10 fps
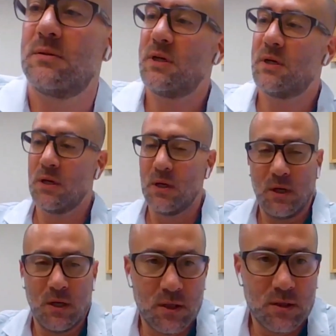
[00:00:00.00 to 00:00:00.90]
sorry.
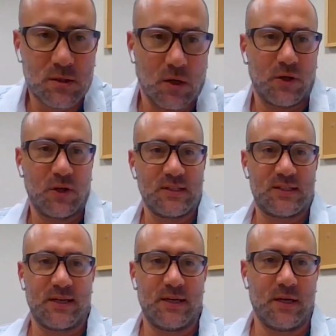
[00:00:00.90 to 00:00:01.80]
So you
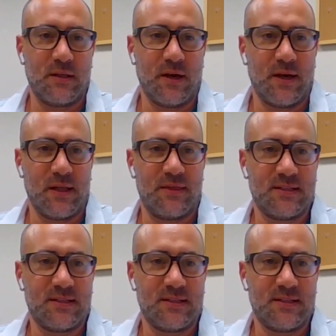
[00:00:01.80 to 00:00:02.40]
can see in uh,